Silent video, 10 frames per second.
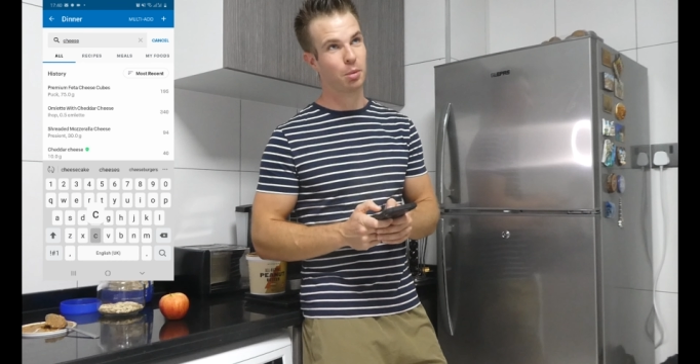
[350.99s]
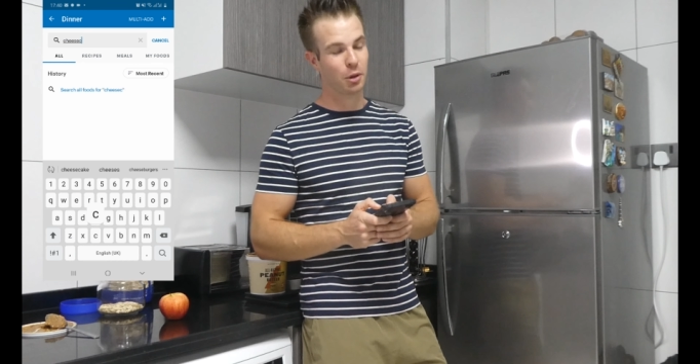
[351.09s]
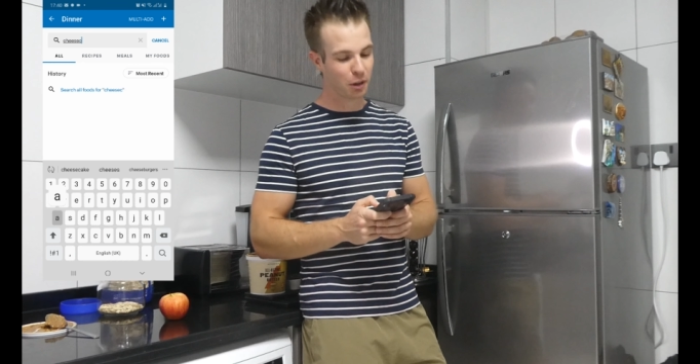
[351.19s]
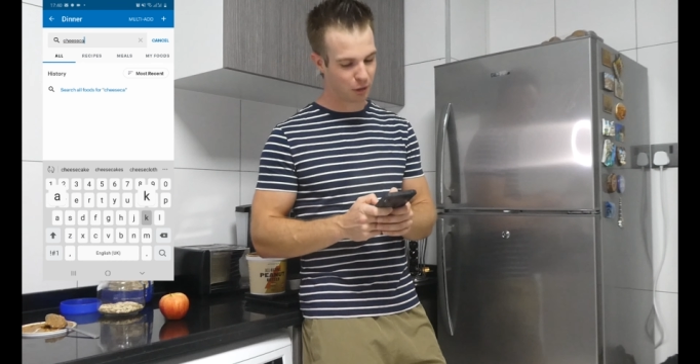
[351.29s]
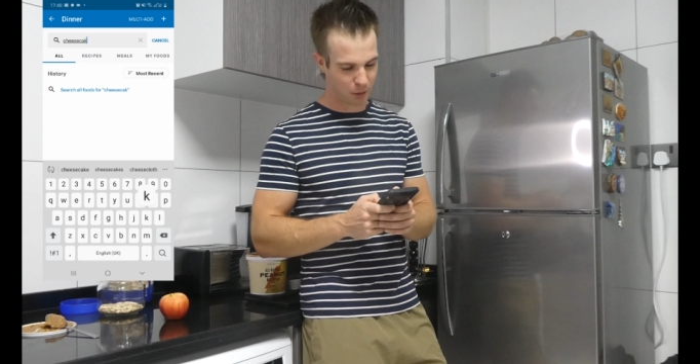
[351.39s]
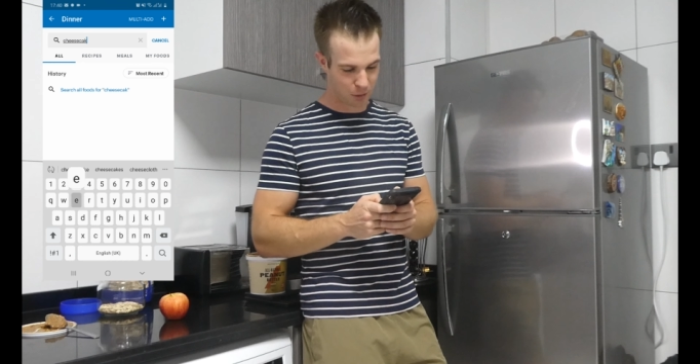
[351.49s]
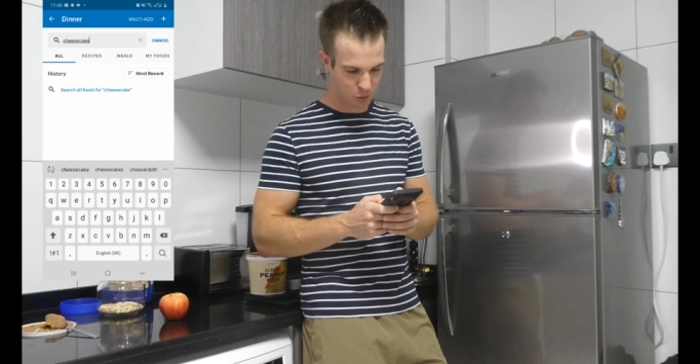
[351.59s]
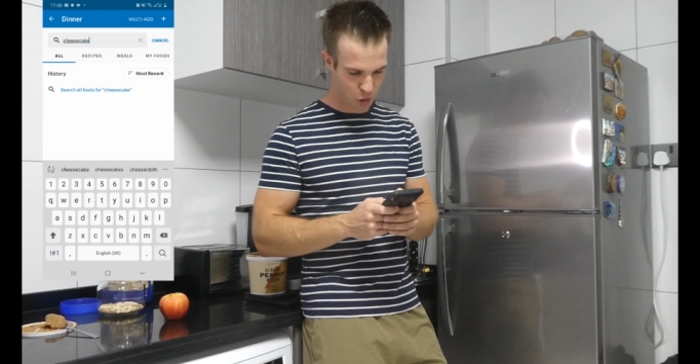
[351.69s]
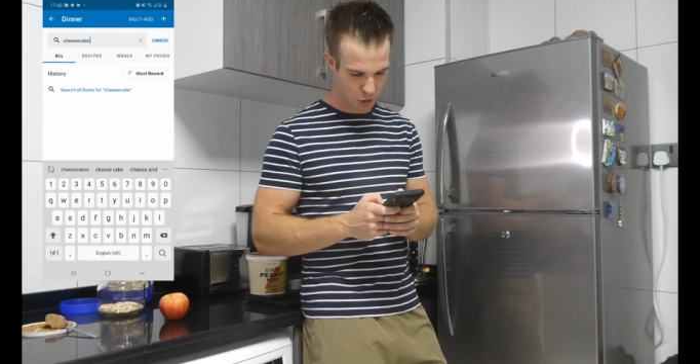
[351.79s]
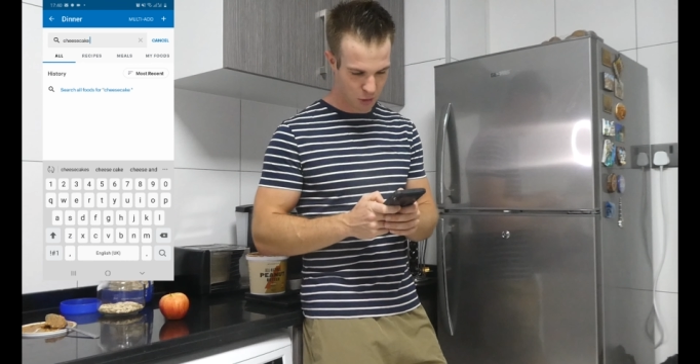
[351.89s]
but
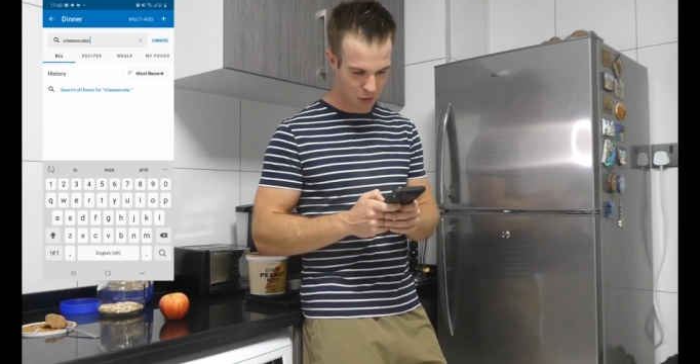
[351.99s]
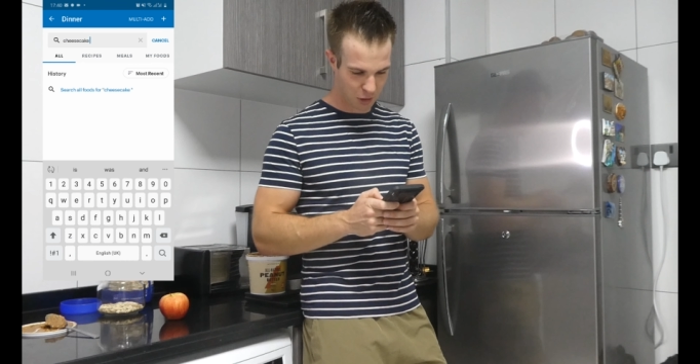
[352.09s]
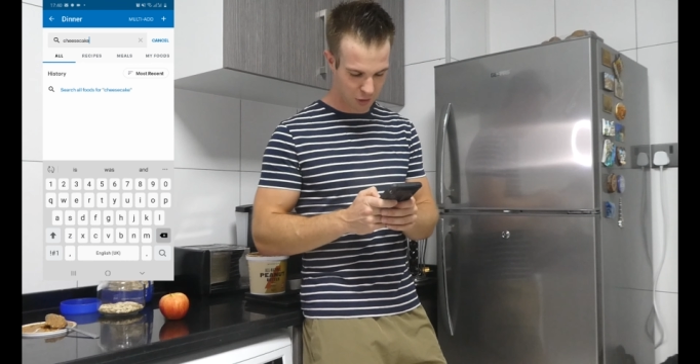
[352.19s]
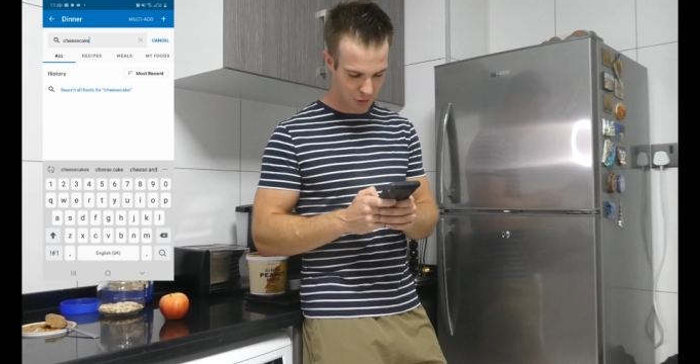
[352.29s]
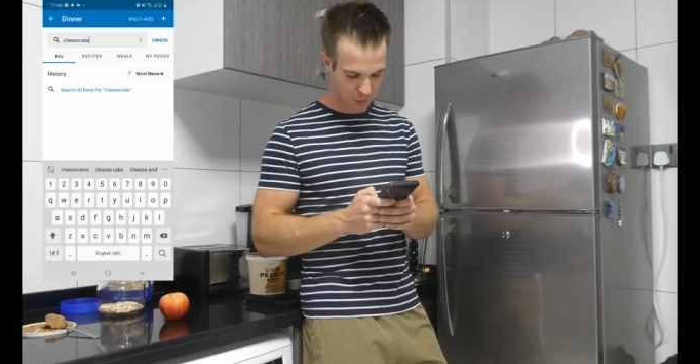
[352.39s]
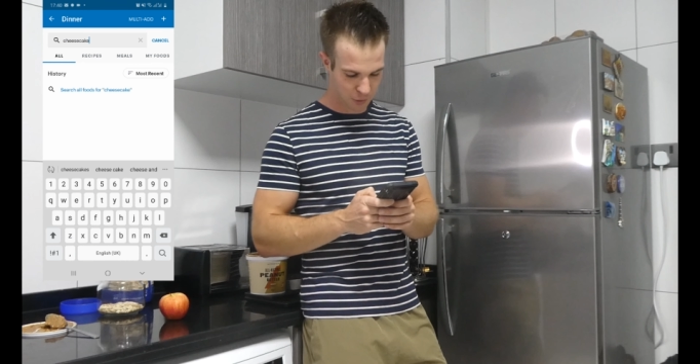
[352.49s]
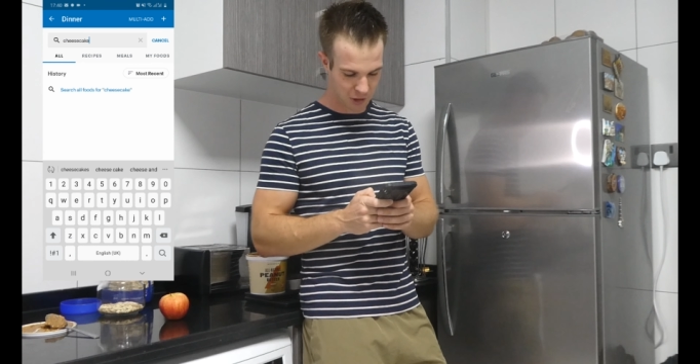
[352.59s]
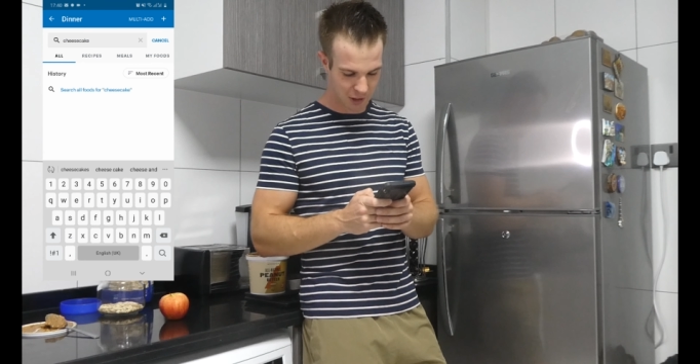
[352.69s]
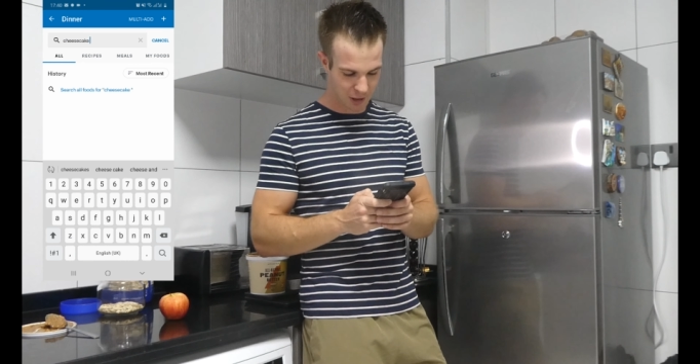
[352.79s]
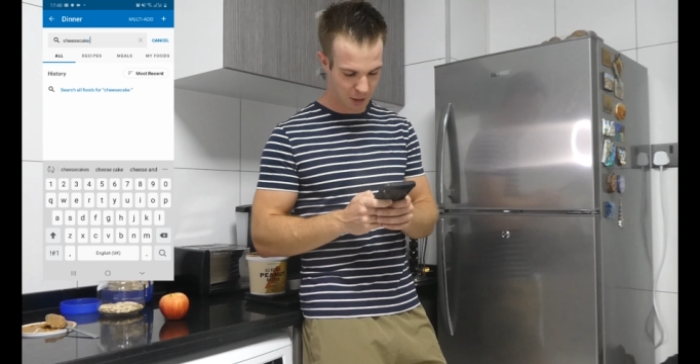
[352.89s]
I'm just using it because it's the
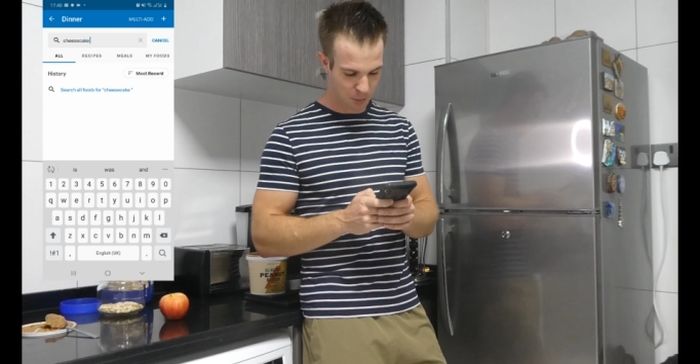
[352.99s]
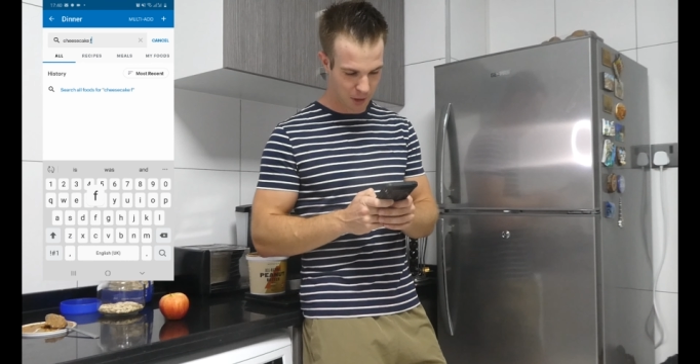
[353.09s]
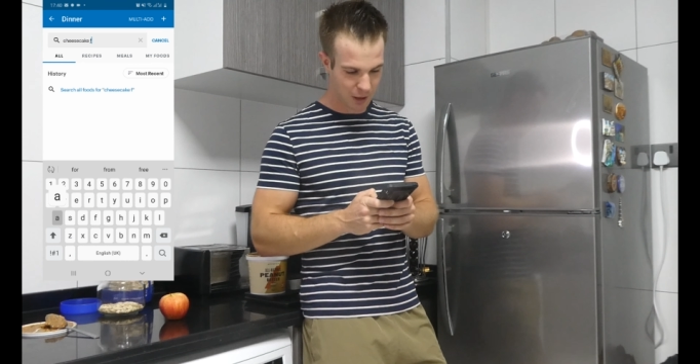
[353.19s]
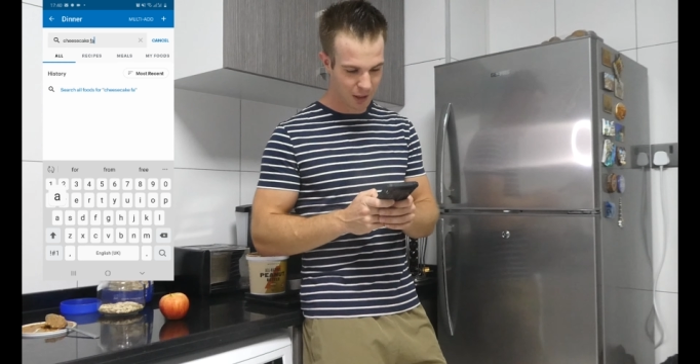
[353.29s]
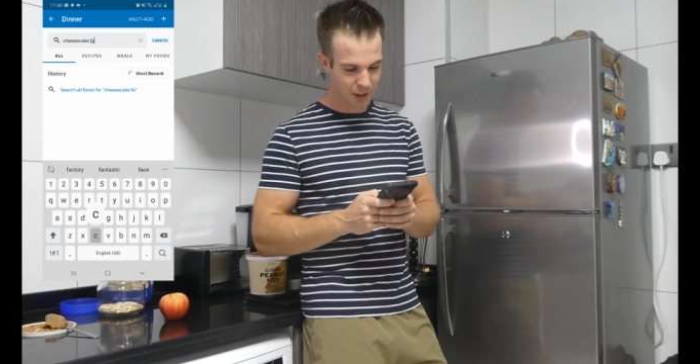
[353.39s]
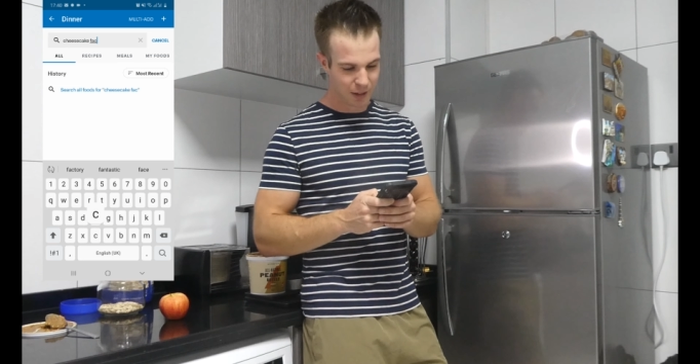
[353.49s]
first thing that came to my head.